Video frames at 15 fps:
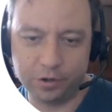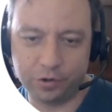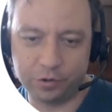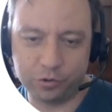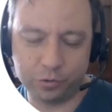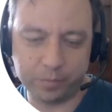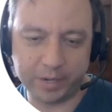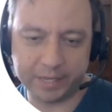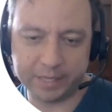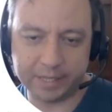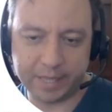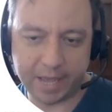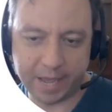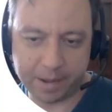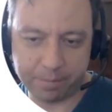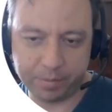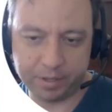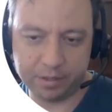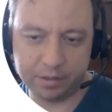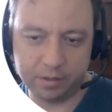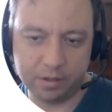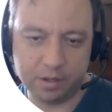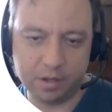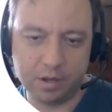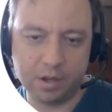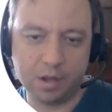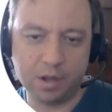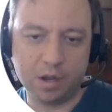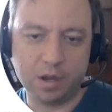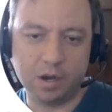to make that happen.
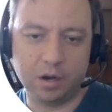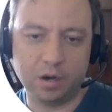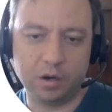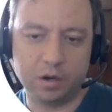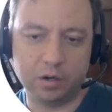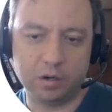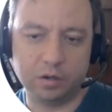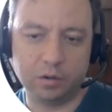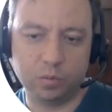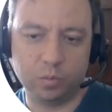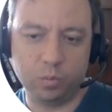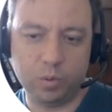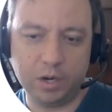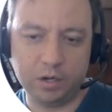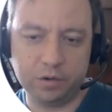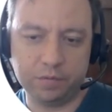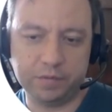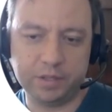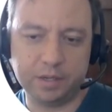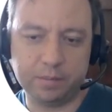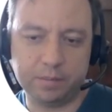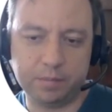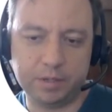One of them